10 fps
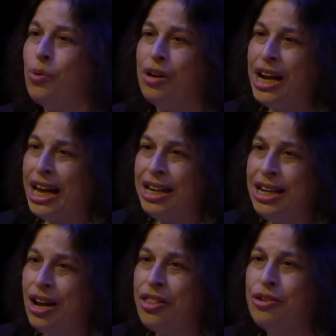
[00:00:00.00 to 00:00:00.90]
or
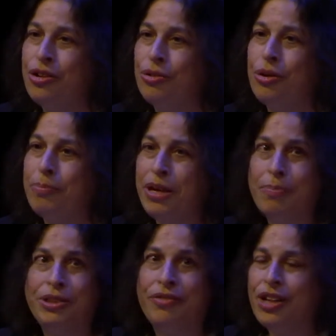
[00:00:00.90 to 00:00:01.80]
any other group,
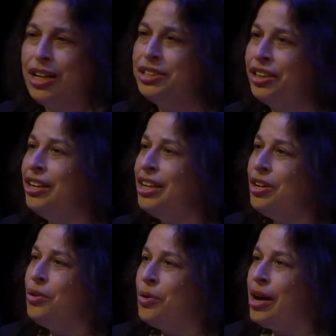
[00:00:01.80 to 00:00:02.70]
people of color,
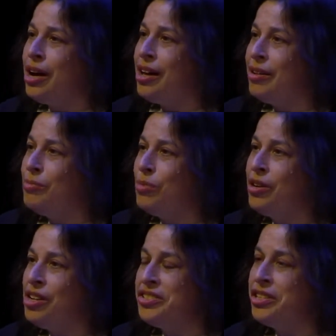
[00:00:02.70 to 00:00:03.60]

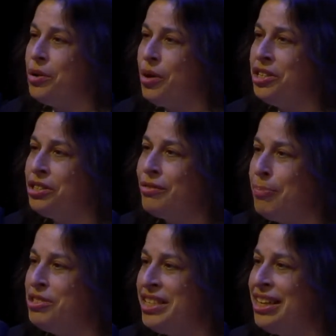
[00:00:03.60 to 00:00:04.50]
were so
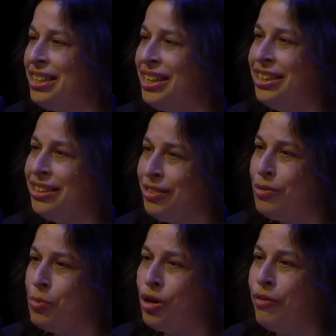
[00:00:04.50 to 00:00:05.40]
underrepresented in the
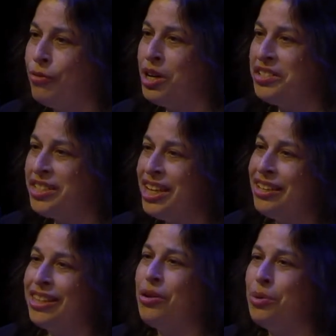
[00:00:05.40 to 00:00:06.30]
workforce,
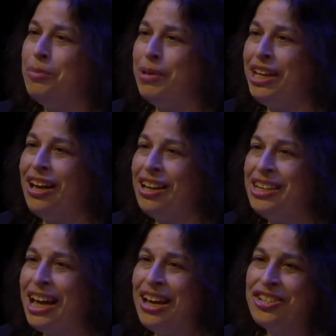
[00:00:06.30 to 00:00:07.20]
there would be a
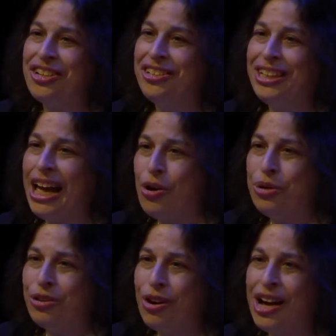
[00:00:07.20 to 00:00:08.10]
national
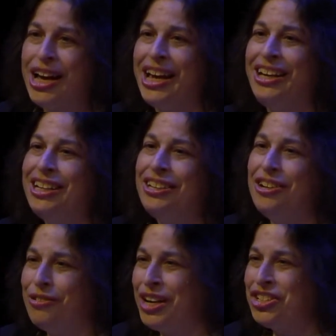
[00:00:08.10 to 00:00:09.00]
outcry,
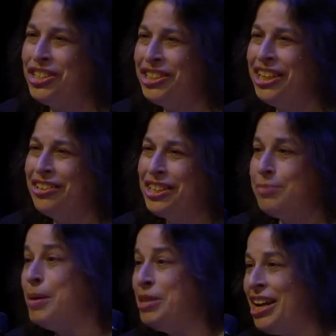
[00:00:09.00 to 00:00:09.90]
congressional
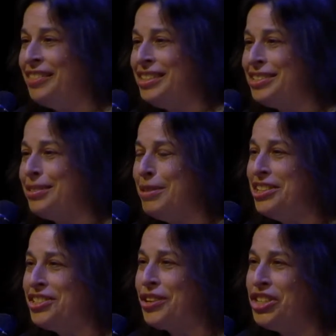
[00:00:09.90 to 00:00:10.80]
hearings, maybe not in this
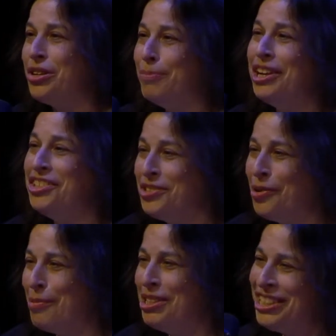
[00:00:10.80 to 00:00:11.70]
administration, but under
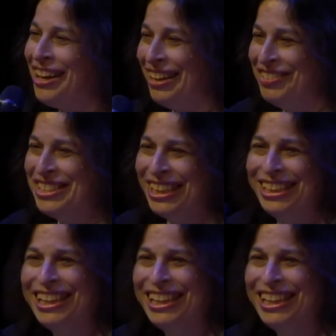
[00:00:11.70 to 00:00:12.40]
normal times,